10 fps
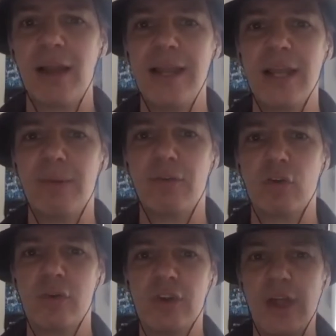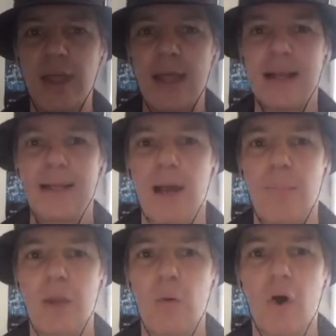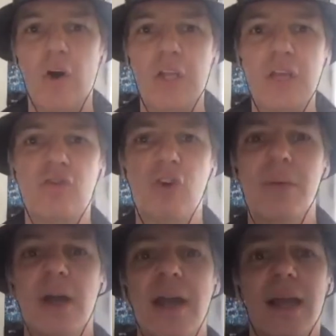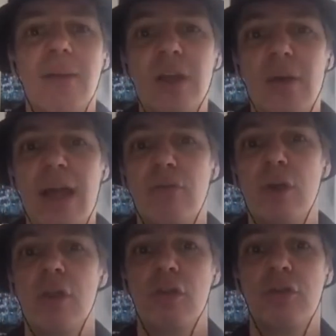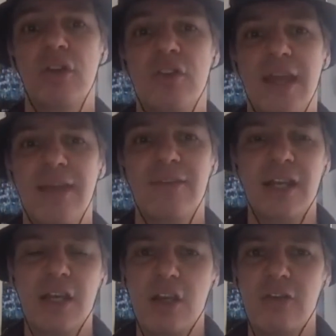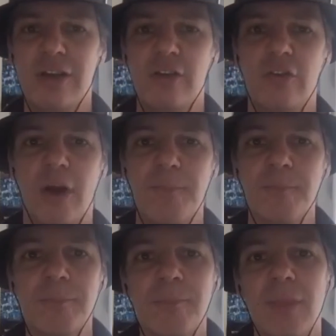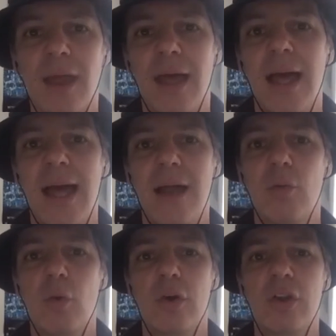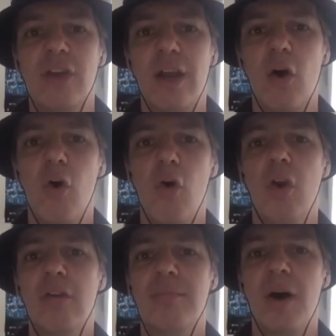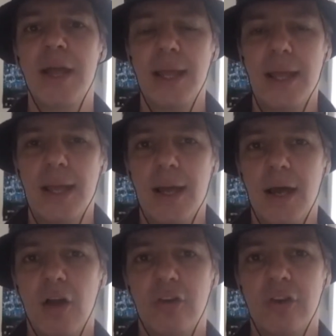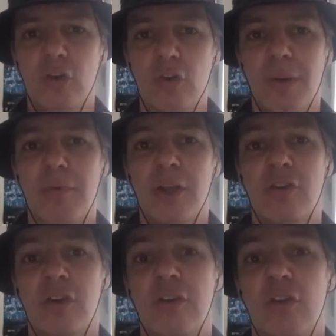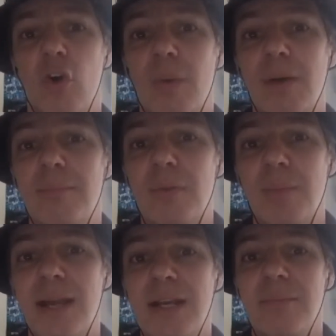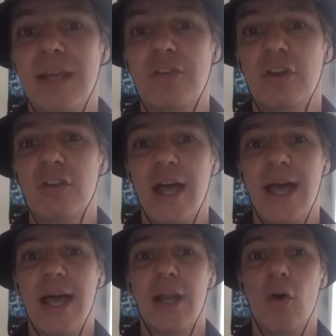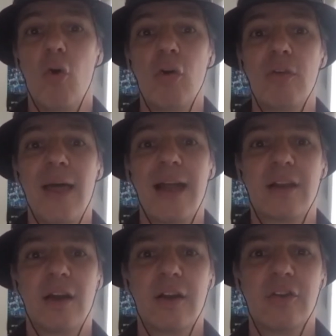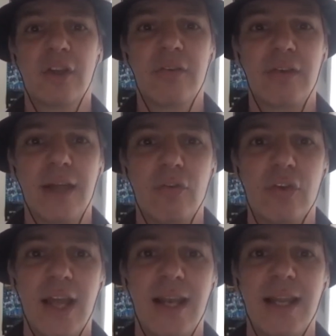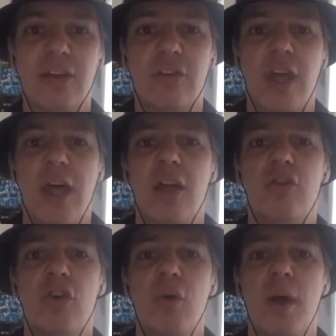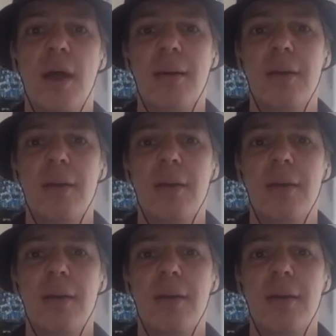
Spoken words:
Link above on Twitter, down below on YouTube. Comes out every Thursday evening New Zealand time, and will contain all of my articles, all my predictions, all my opinion pieces, and all of that kind of stuff, and obviously links to